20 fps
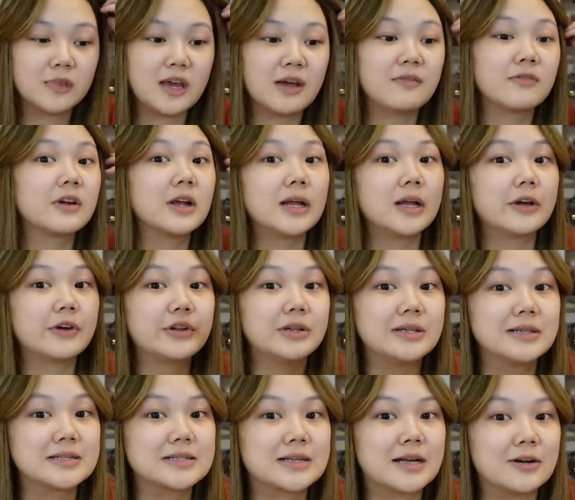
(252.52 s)
they have really good
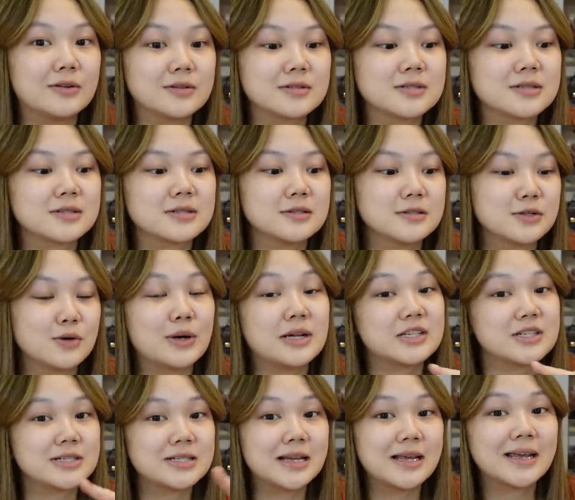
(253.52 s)
discounts. So,
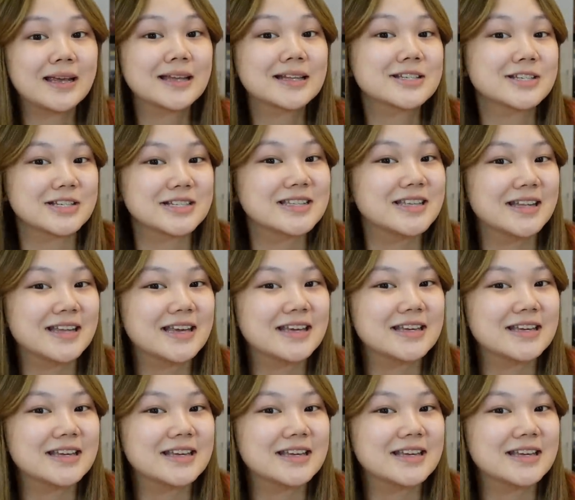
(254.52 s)
I'll just link it just in case.